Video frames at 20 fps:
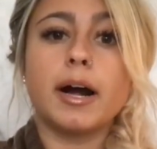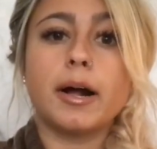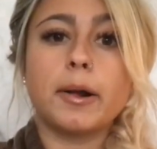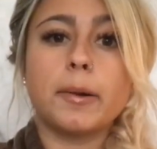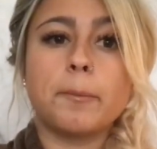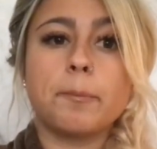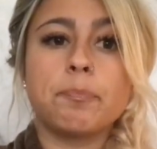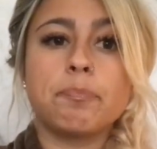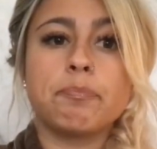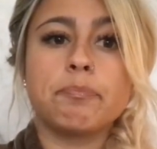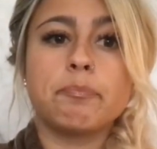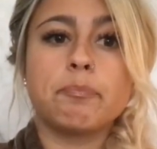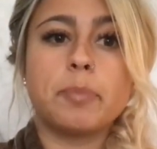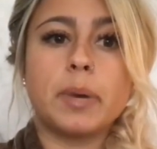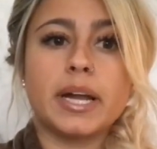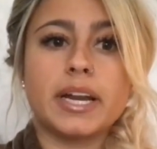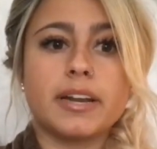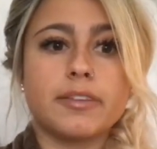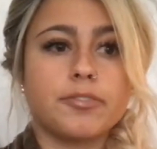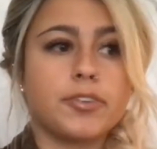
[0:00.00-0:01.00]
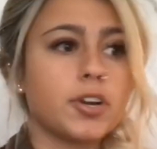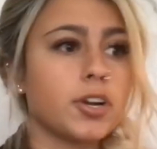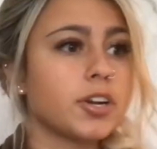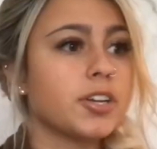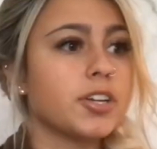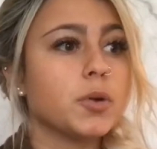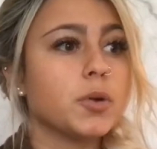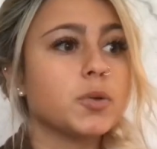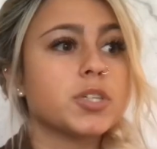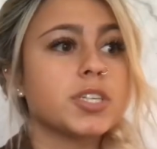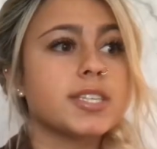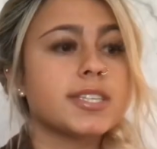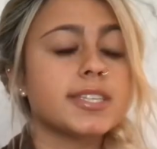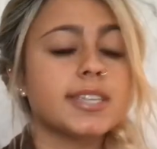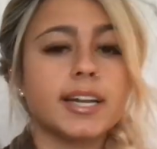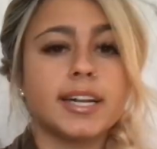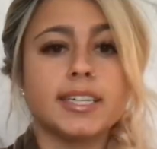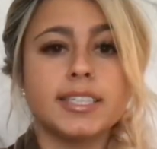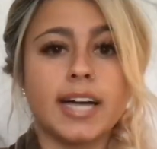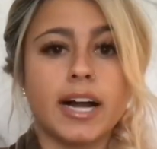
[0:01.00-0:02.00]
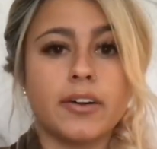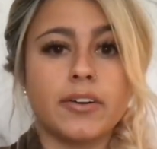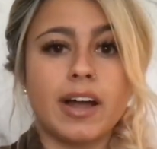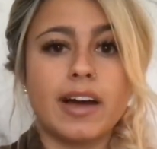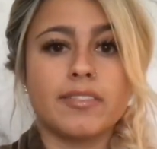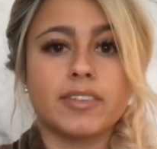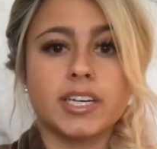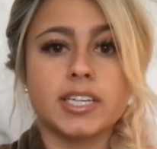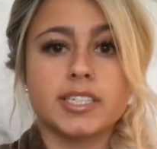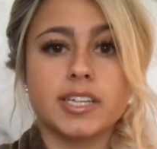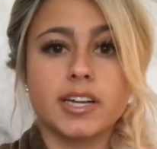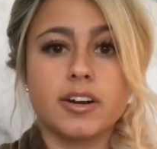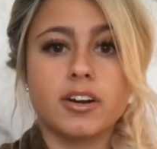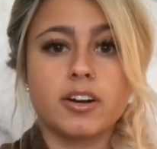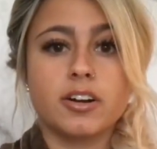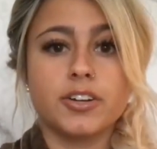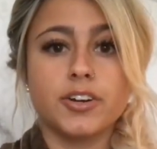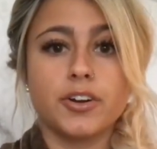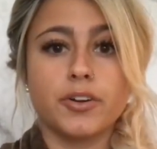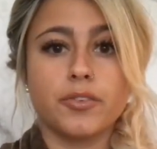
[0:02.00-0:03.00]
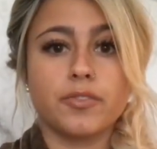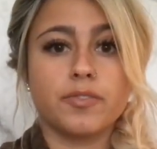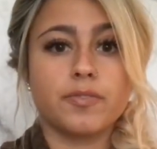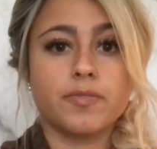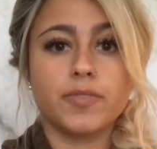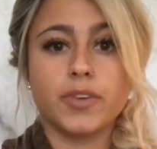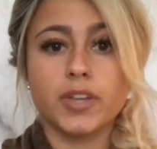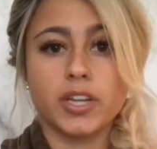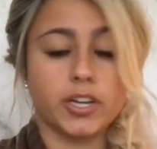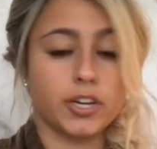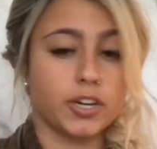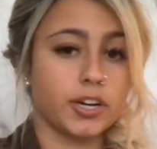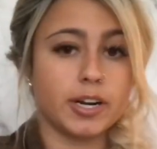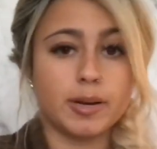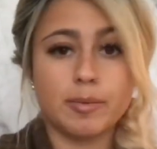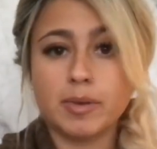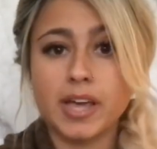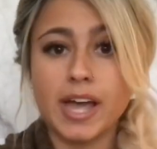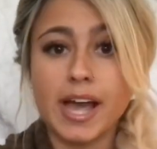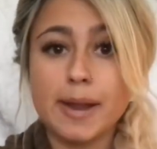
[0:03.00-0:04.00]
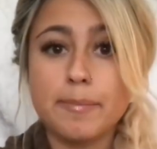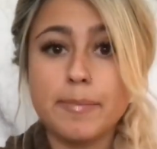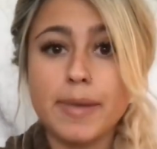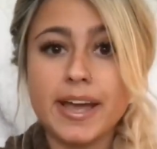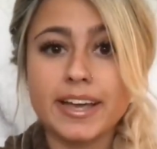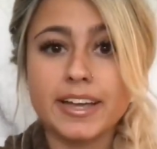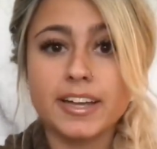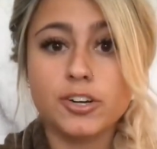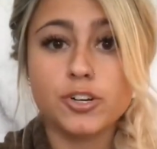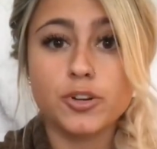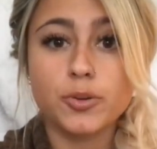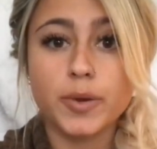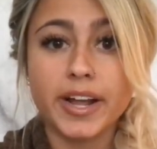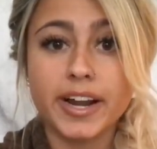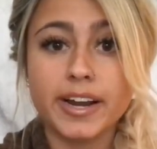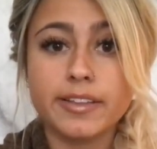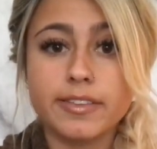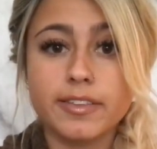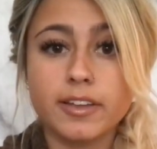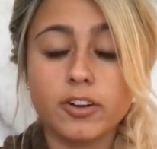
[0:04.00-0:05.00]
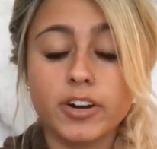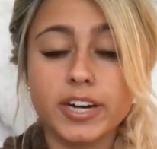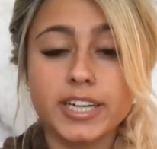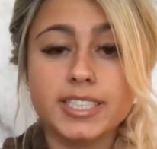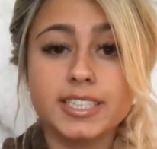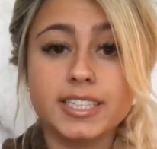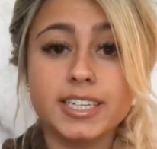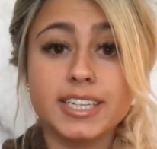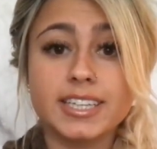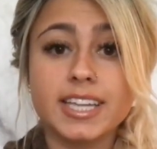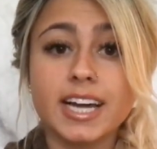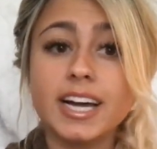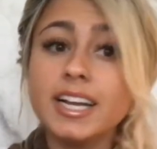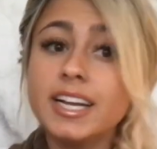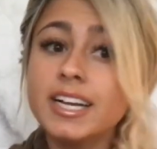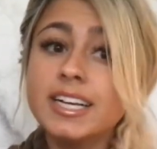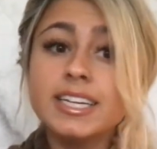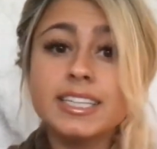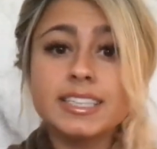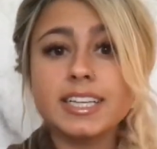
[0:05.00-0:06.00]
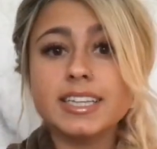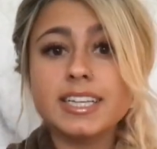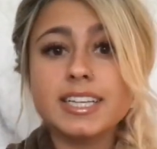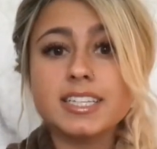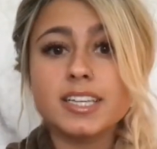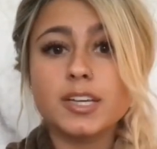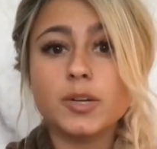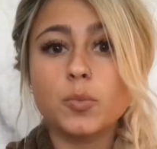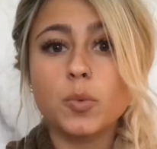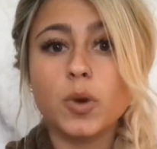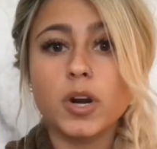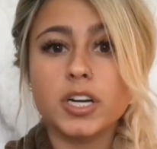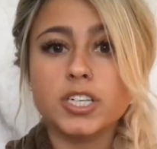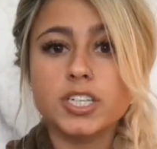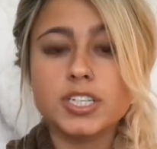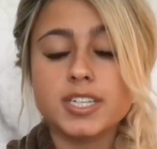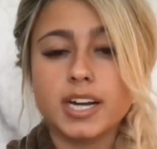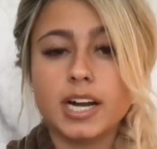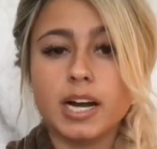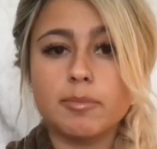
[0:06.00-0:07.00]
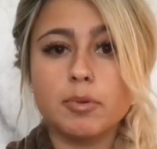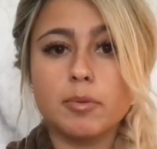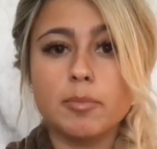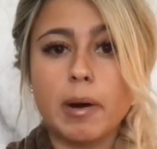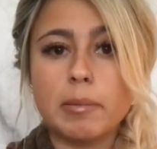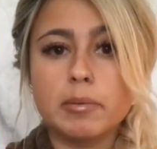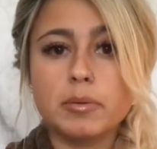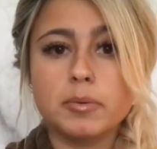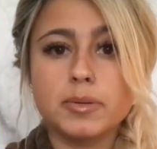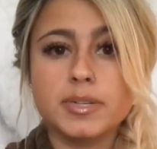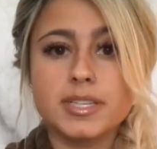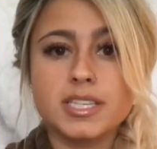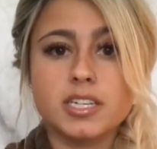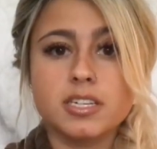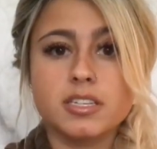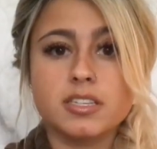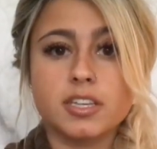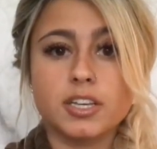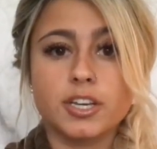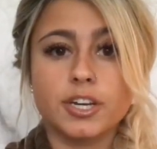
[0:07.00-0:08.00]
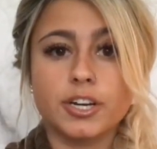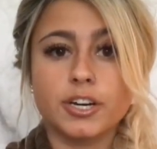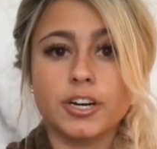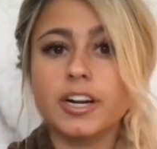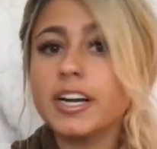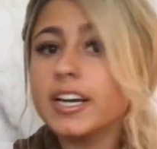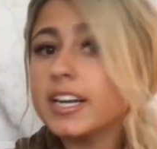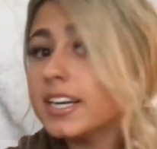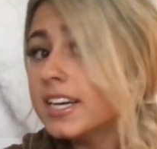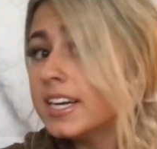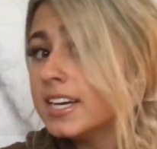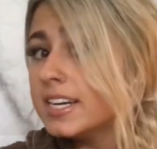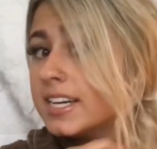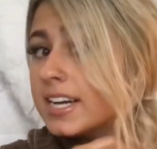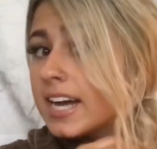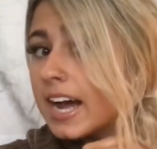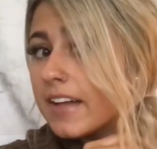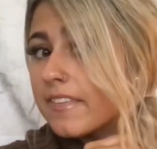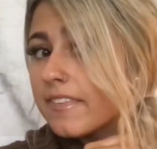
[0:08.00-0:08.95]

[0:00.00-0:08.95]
But you're, you know, just sitting down having a dinner and you don't feel like you're gonna be headbanging or doing anything crazy like that, then this could work. Just a couple bobby pins to secure it.